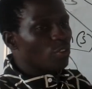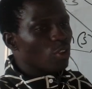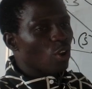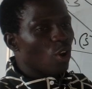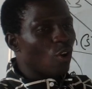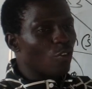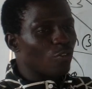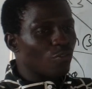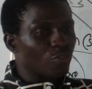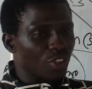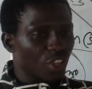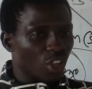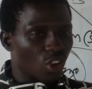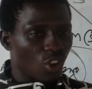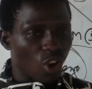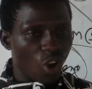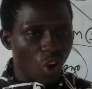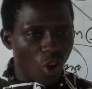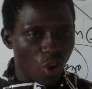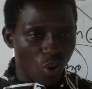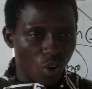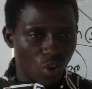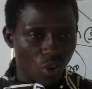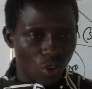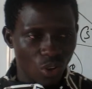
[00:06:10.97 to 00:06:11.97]
of
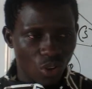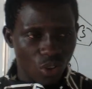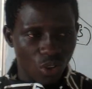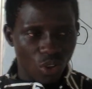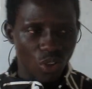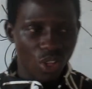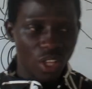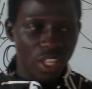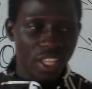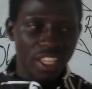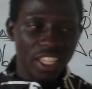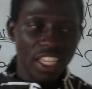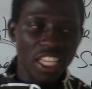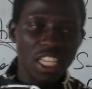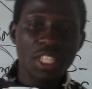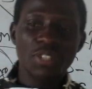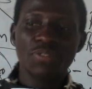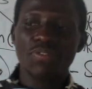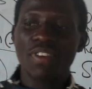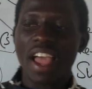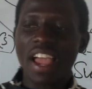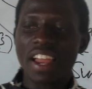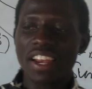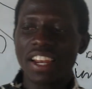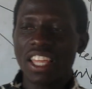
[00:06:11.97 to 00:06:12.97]
recall is
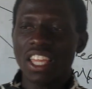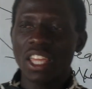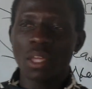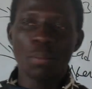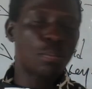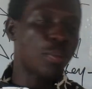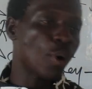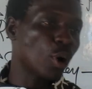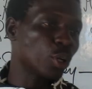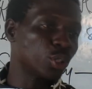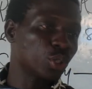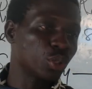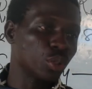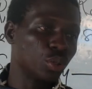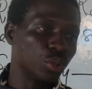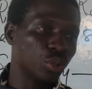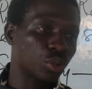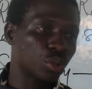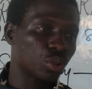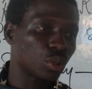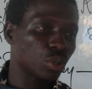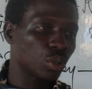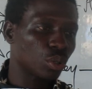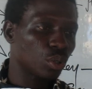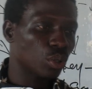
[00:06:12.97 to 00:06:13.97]
very important
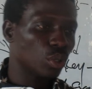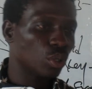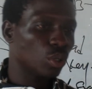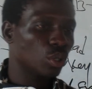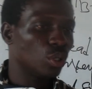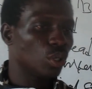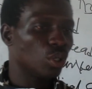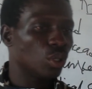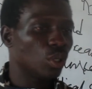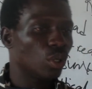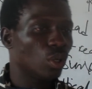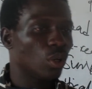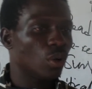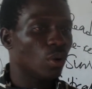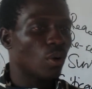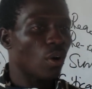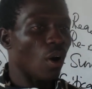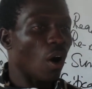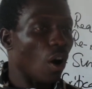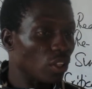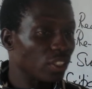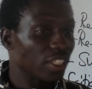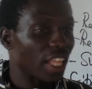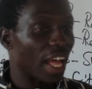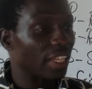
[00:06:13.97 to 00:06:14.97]

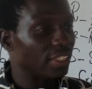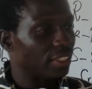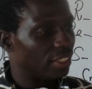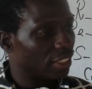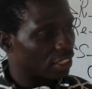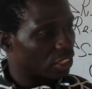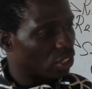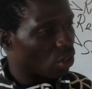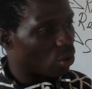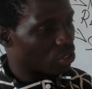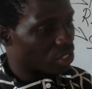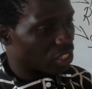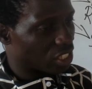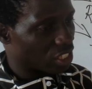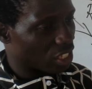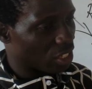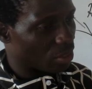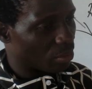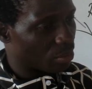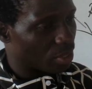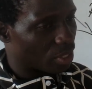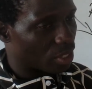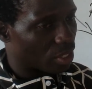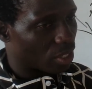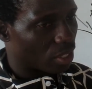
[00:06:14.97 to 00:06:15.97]
under this
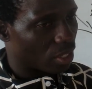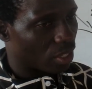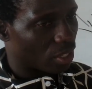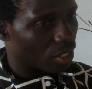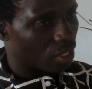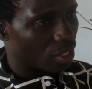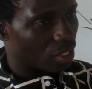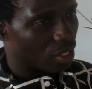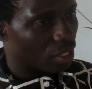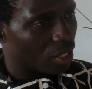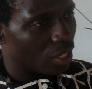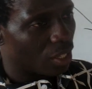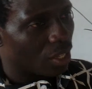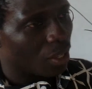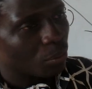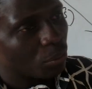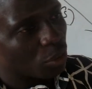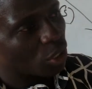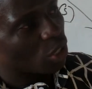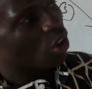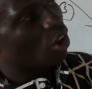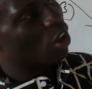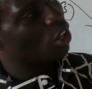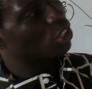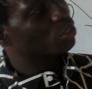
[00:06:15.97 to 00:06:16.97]
concept,
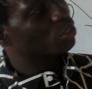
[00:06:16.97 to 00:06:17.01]
because